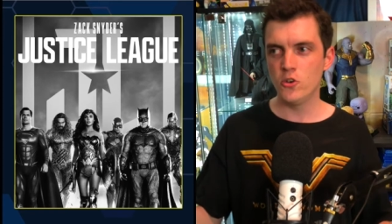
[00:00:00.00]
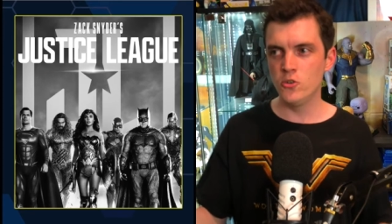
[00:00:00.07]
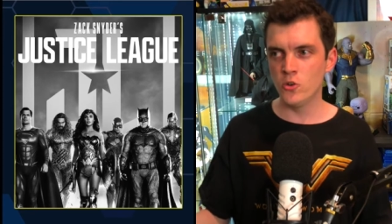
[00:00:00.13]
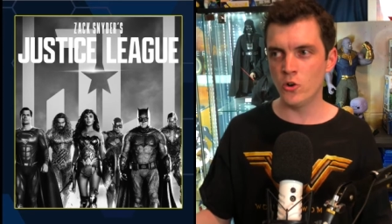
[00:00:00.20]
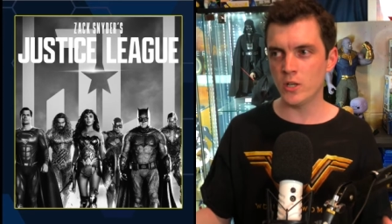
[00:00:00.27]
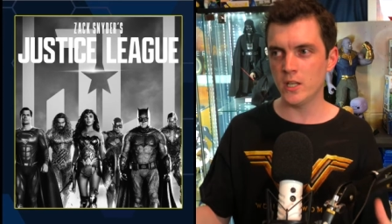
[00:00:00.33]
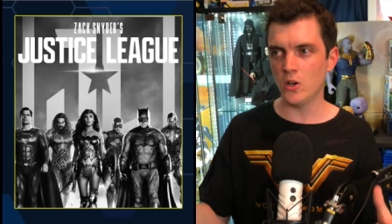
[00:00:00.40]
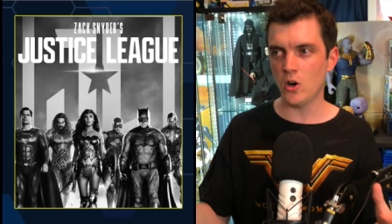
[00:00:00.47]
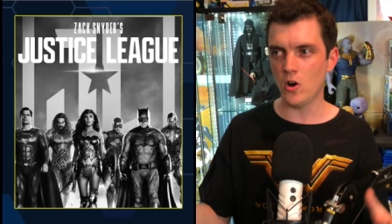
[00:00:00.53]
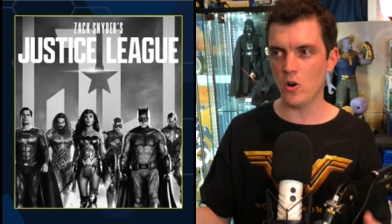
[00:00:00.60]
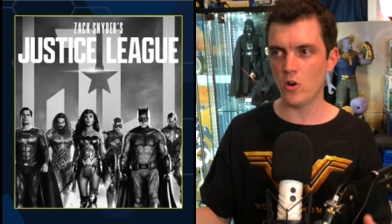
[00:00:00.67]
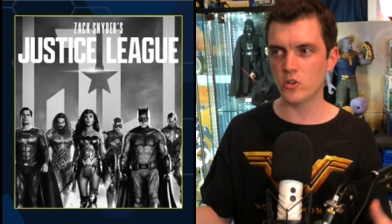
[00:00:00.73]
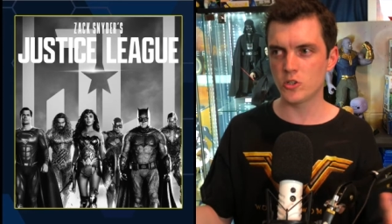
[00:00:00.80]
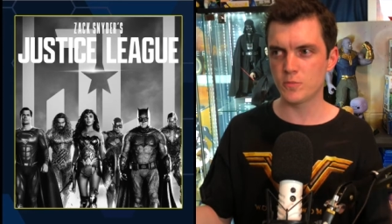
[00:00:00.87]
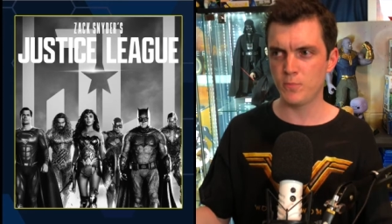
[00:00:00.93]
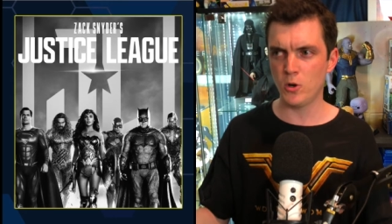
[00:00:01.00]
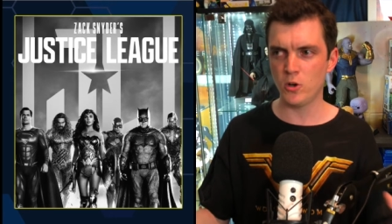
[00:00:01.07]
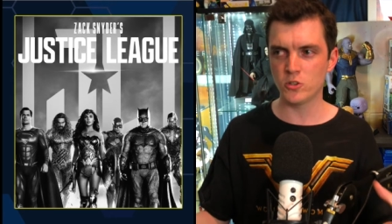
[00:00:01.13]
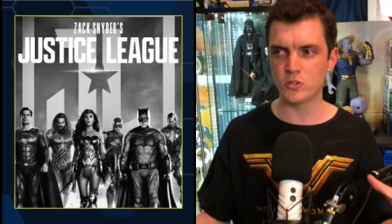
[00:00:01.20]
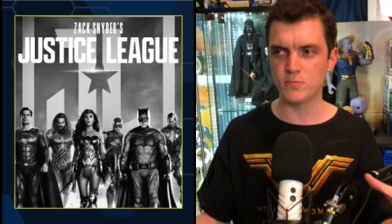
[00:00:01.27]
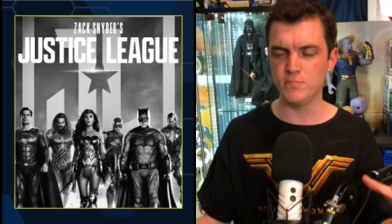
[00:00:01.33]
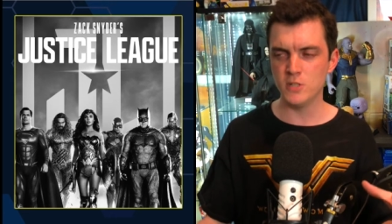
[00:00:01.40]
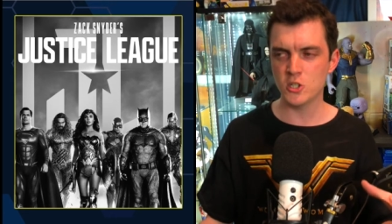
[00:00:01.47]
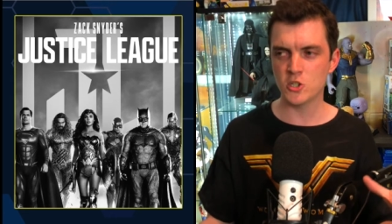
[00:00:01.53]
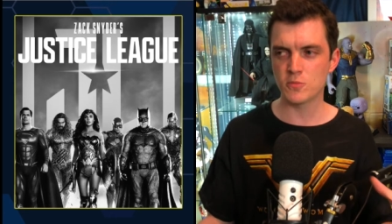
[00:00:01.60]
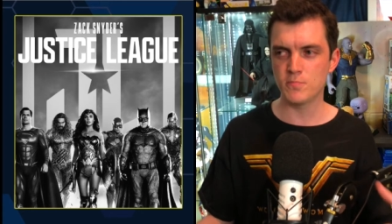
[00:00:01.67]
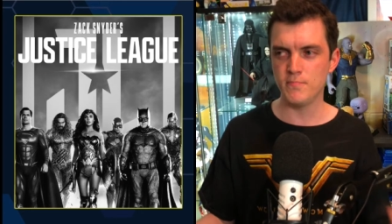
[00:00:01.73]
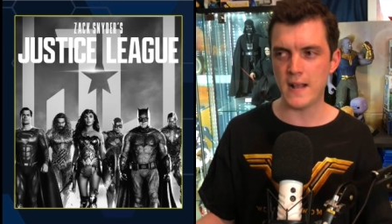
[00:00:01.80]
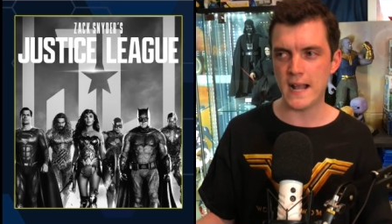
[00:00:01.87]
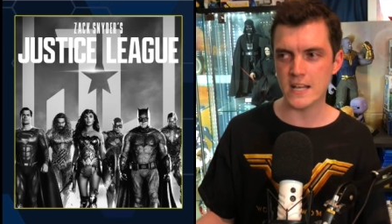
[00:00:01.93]
not in a hodgepodge
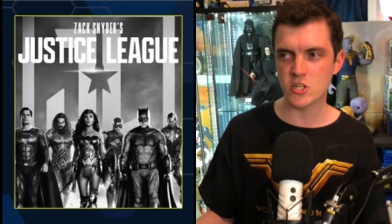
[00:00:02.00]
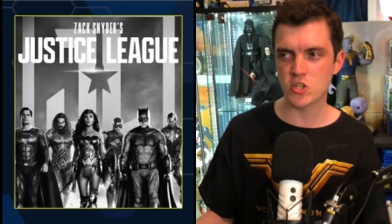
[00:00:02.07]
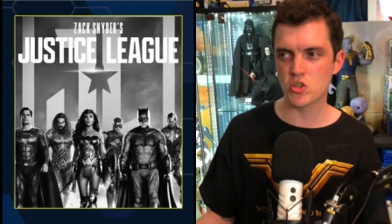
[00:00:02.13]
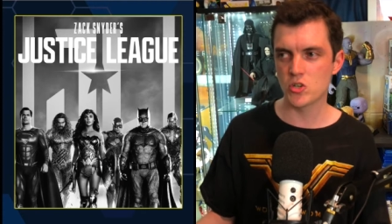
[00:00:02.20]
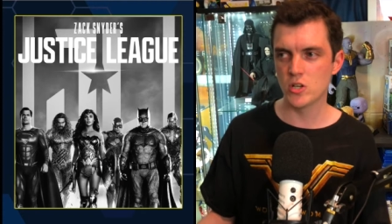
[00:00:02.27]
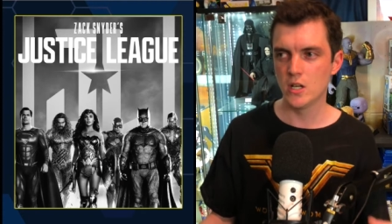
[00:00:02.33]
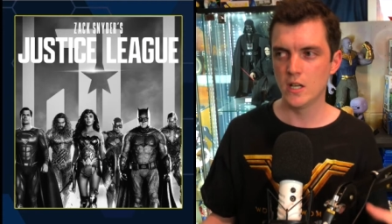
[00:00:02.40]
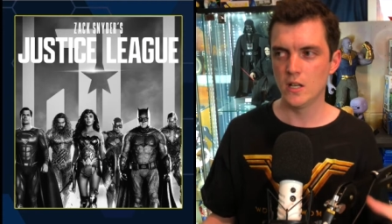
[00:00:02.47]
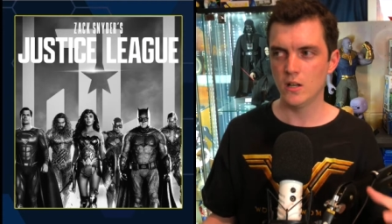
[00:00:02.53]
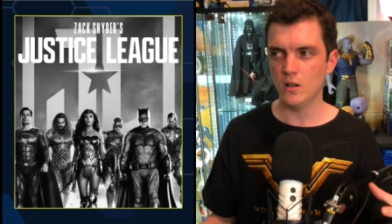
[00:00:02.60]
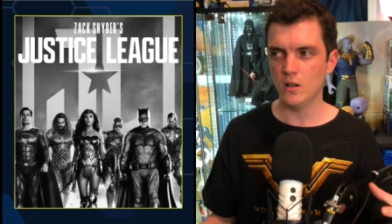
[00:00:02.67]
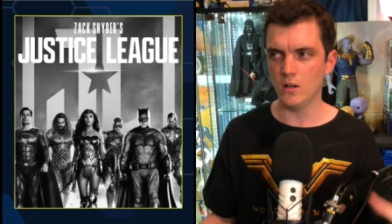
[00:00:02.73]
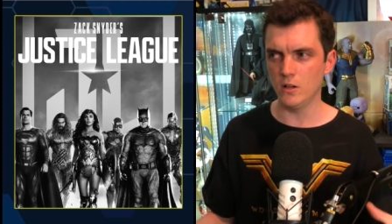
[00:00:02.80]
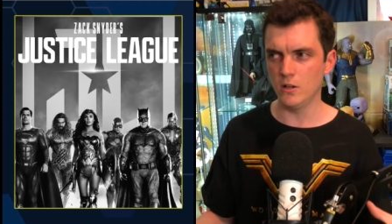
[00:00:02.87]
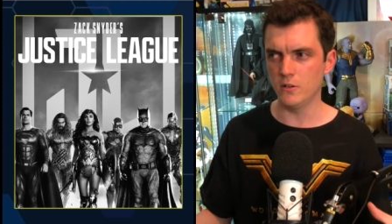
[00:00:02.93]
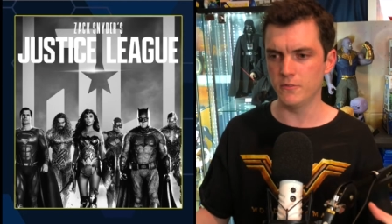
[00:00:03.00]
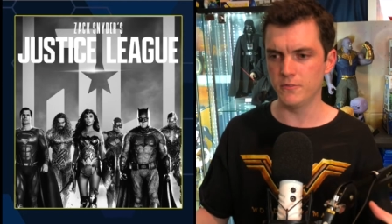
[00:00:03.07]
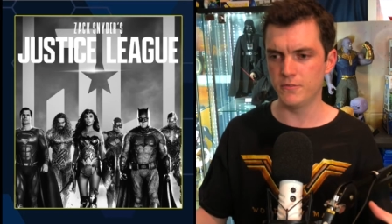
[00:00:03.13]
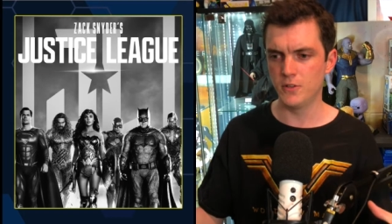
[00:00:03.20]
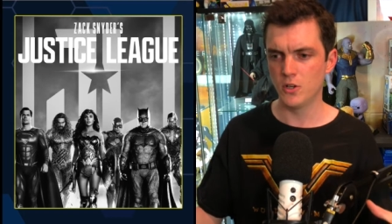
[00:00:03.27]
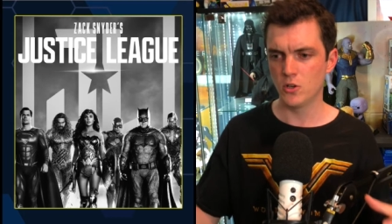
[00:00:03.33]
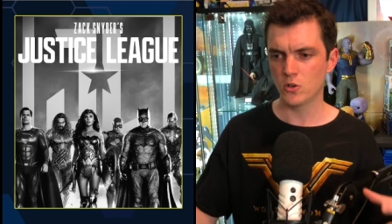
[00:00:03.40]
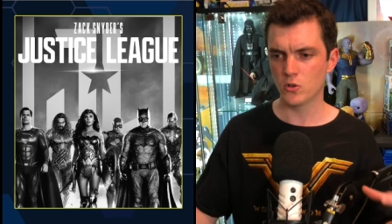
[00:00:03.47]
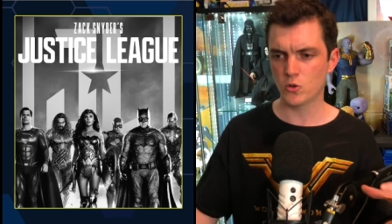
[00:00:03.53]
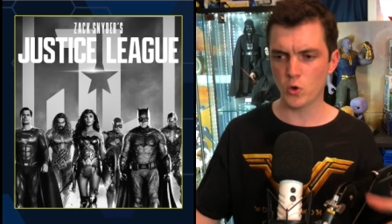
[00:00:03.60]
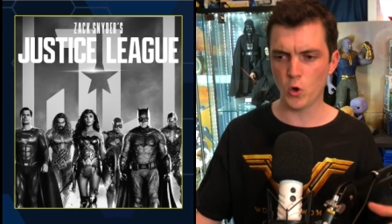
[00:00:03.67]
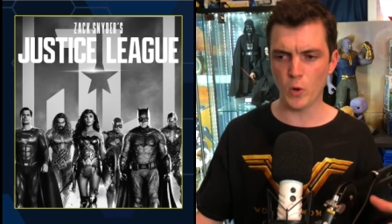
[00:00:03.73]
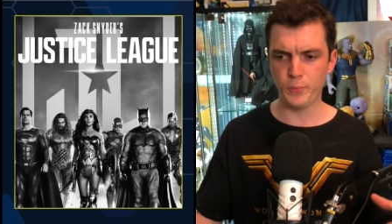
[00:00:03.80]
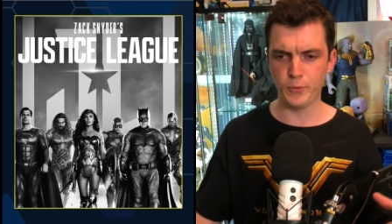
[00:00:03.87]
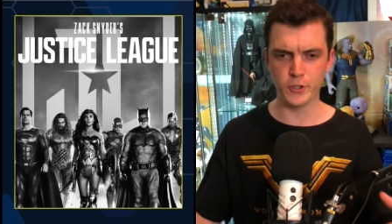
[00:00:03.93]
mishmash of
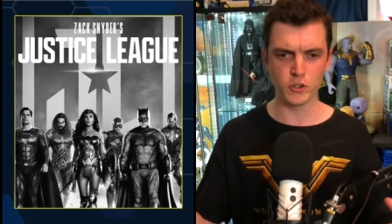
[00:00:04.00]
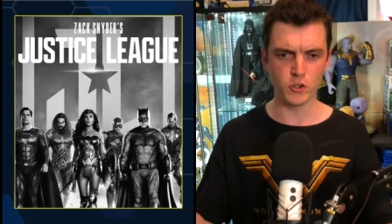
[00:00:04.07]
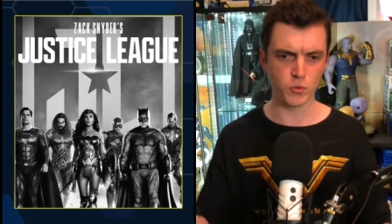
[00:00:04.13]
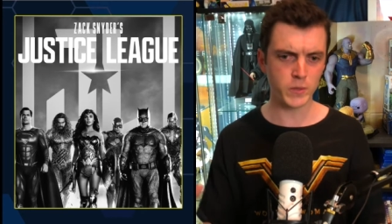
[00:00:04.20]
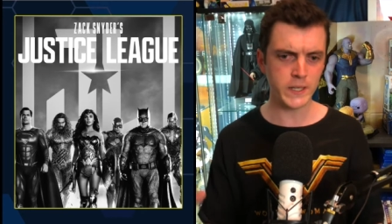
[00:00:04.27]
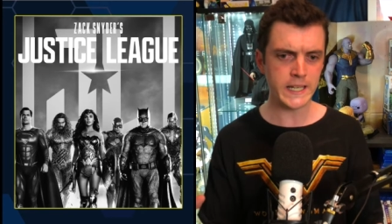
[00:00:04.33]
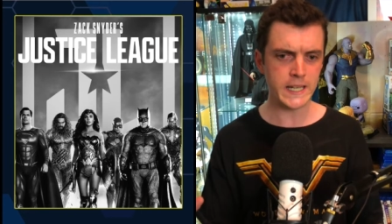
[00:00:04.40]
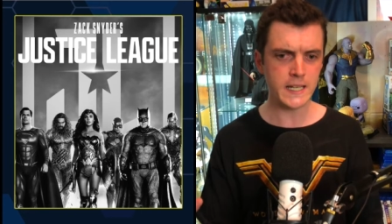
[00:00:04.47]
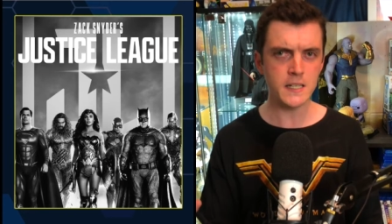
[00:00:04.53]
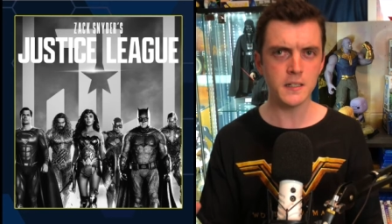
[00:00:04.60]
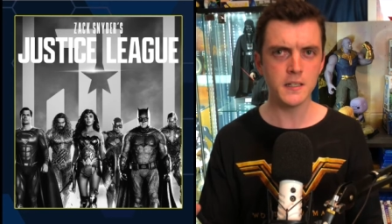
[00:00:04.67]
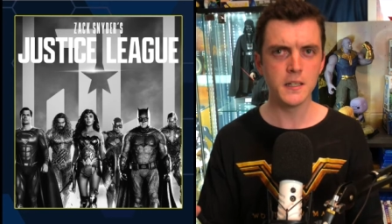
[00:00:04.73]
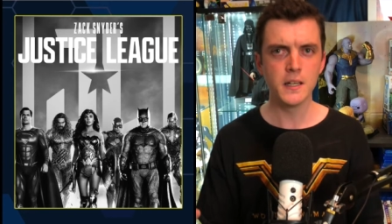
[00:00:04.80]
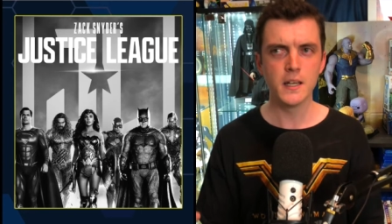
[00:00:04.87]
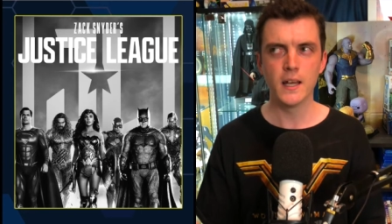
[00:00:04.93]
corporate greed,